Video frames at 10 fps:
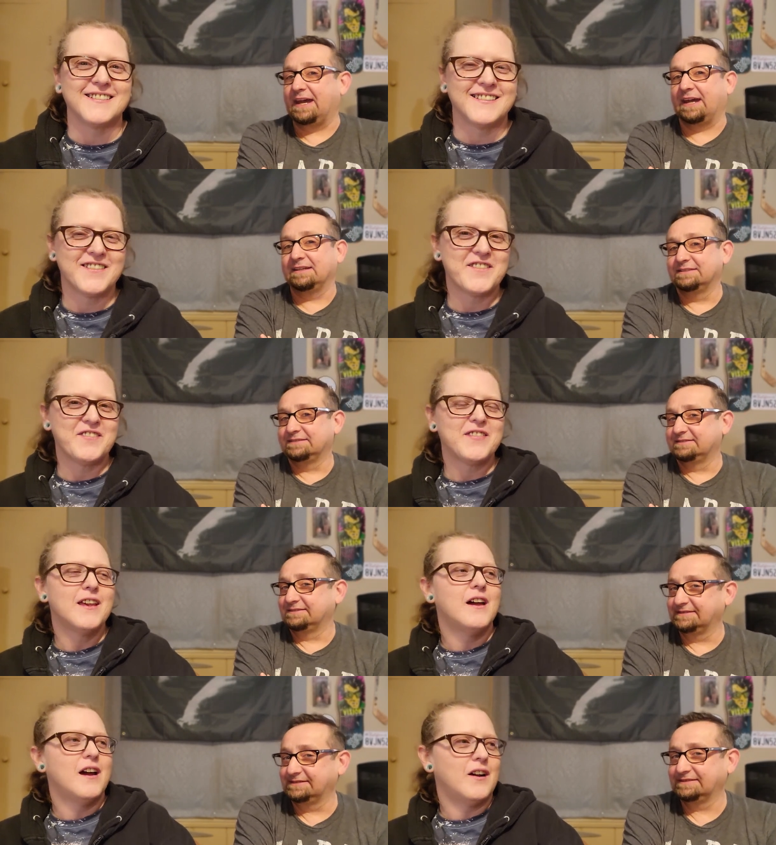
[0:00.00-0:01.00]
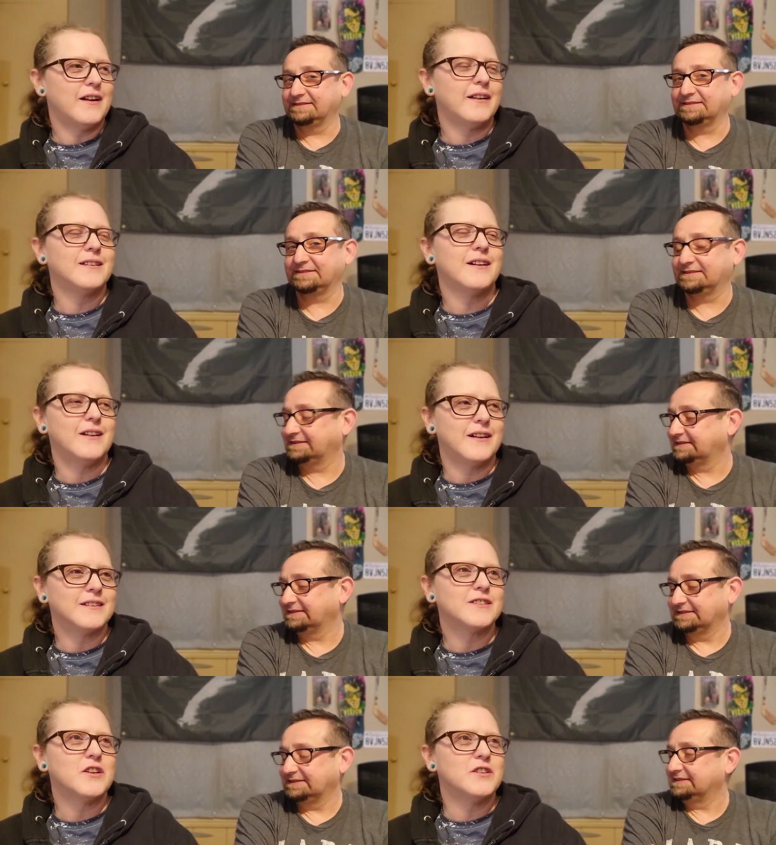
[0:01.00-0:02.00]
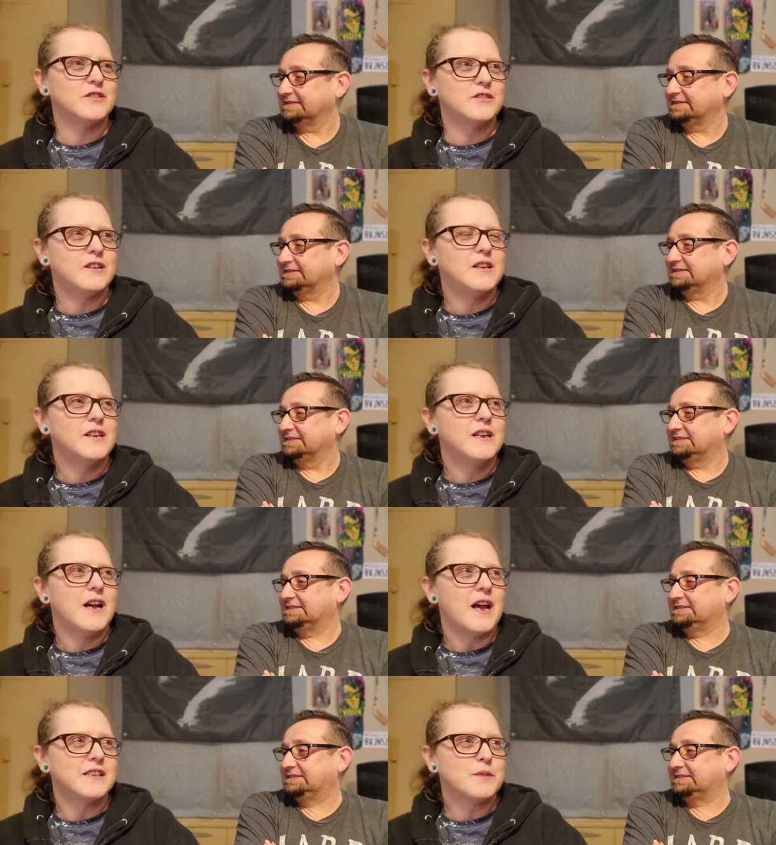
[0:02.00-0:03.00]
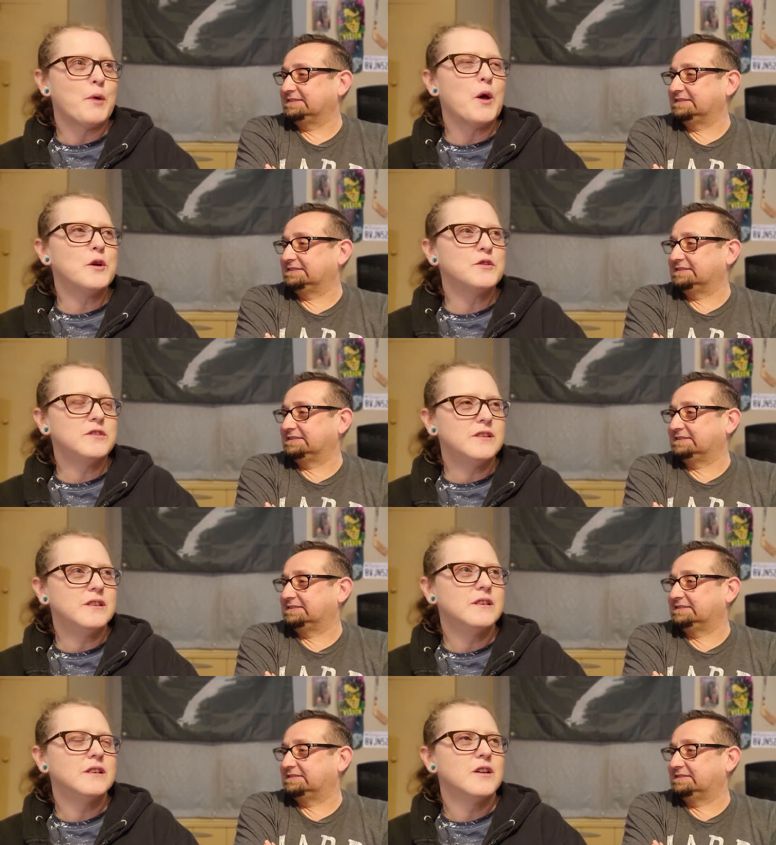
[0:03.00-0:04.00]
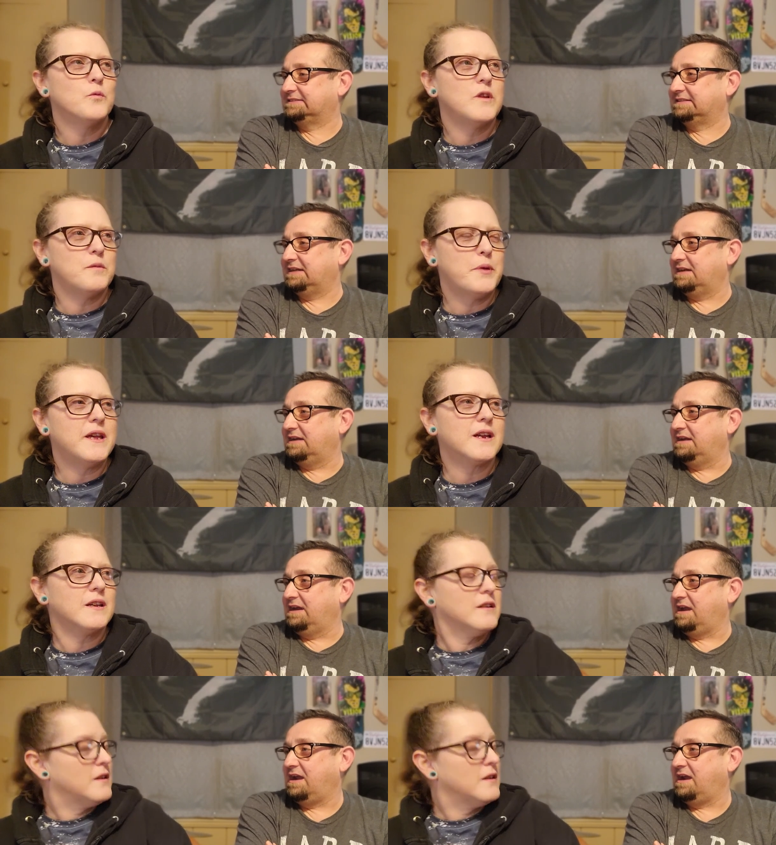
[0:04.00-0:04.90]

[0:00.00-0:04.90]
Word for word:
Speaker 1: yeah. All right, all right. So I suppose we'll pick.